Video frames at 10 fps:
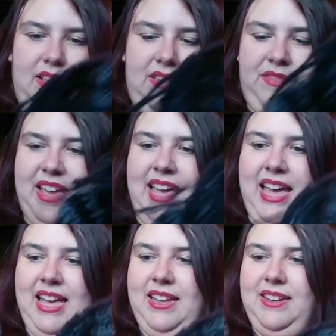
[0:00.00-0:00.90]
if I
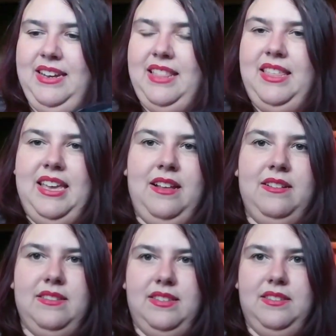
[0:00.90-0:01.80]
had nothing
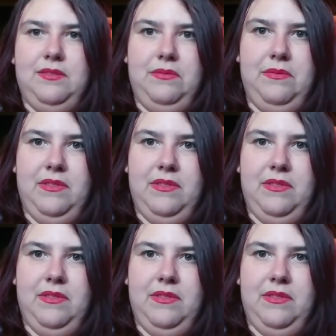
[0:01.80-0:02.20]
else